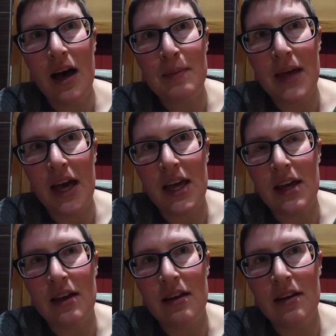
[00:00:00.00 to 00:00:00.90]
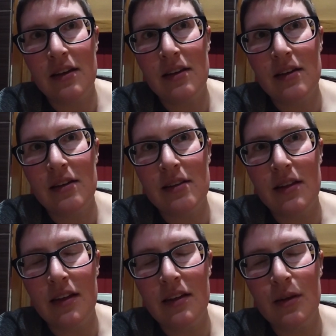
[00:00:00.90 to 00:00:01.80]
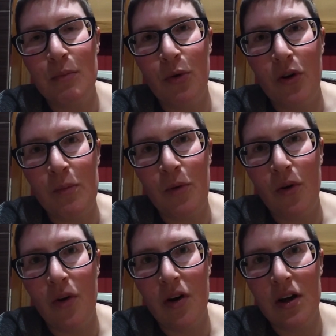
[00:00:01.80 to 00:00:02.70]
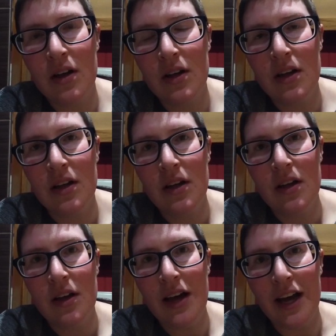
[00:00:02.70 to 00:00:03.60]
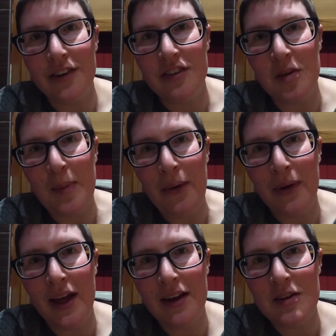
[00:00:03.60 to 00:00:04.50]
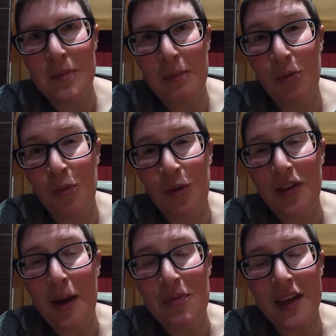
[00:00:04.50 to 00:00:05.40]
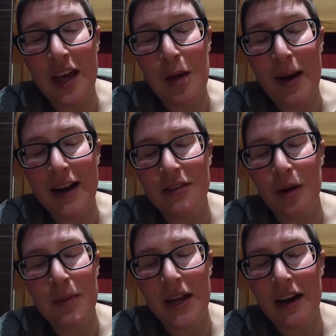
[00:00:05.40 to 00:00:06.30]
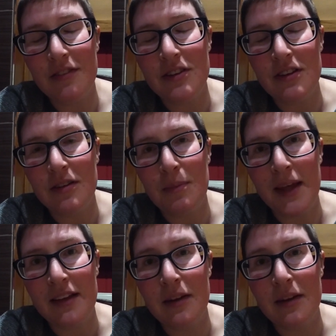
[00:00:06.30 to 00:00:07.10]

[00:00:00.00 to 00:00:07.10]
I'm getting more and more anxious about it, and I spend more and more time thinking about it, so I'm gonna have to do something.